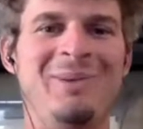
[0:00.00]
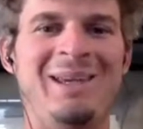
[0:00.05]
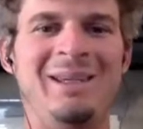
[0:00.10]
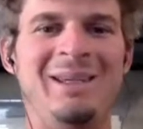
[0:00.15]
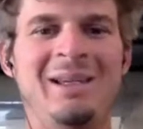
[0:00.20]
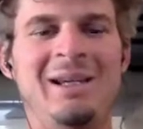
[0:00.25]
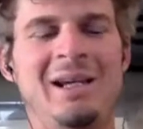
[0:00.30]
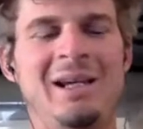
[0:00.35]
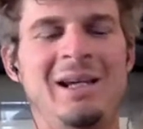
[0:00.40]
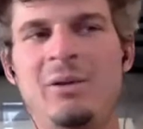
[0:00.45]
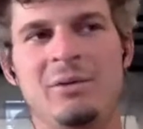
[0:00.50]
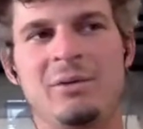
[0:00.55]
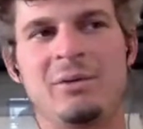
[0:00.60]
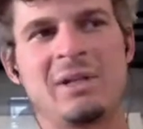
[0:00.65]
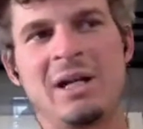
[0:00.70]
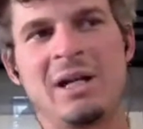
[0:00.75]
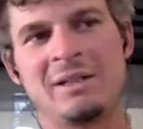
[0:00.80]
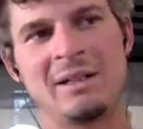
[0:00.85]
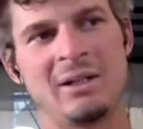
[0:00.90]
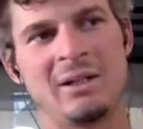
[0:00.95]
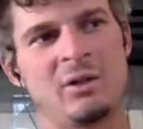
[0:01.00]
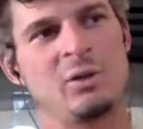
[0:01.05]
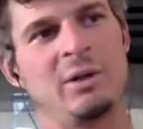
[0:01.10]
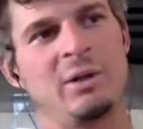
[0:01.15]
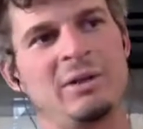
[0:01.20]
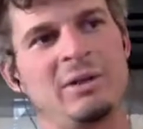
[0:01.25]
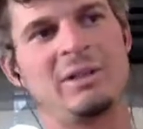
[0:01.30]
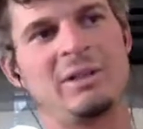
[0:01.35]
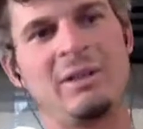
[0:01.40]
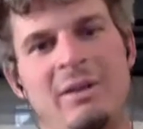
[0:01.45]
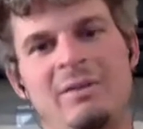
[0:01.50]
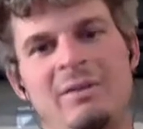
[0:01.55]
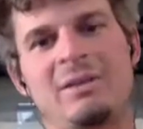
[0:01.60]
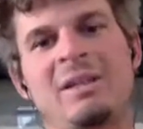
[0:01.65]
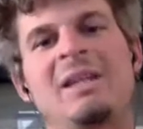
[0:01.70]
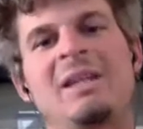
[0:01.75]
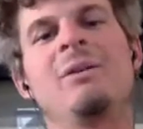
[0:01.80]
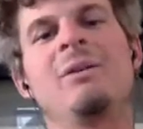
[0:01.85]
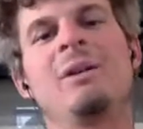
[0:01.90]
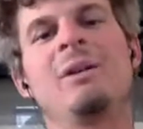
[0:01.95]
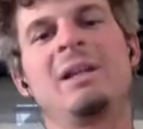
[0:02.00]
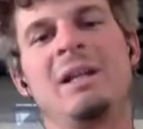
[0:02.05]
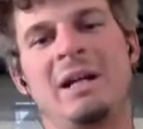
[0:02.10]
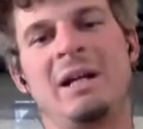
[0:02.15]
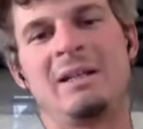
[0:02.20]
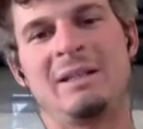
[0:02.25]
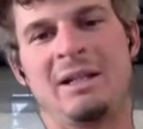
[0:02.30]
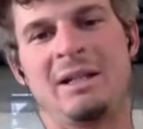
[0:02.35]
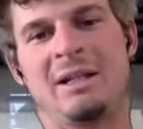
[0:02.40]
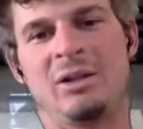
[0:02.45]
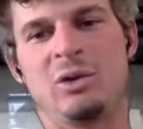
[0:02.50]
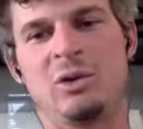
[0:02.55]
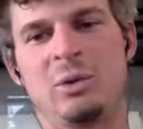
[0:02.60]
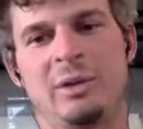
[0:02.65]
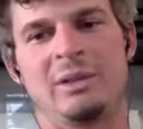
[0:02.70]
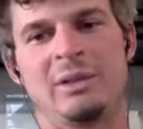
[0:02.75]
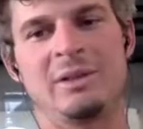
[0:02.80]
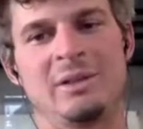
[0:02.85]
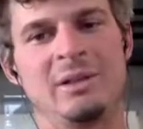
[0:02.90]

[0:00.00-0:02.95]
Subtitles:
And those guys had a choice. And then the security guys had a choice,